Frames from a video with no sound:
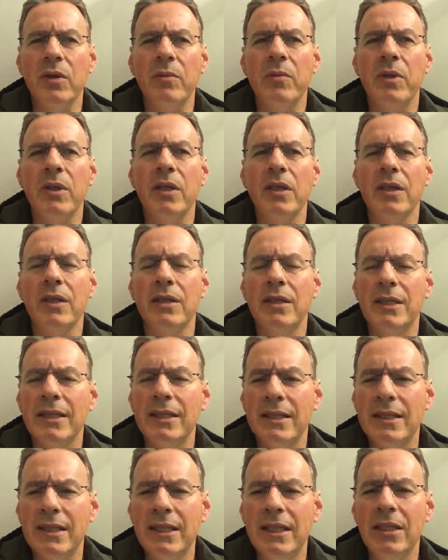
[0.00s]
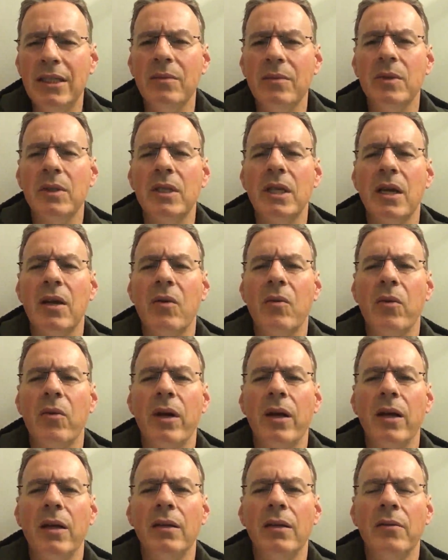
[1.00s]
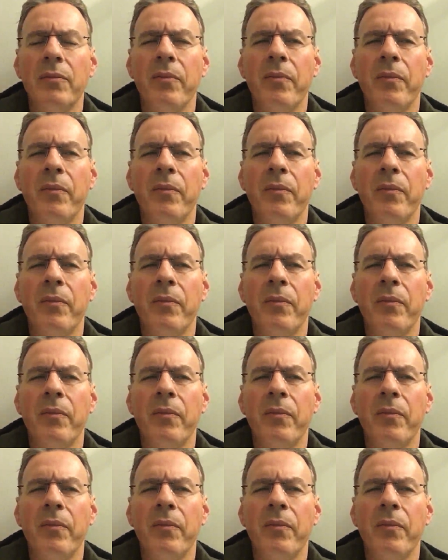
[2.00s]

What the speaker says: or something. It seems that way.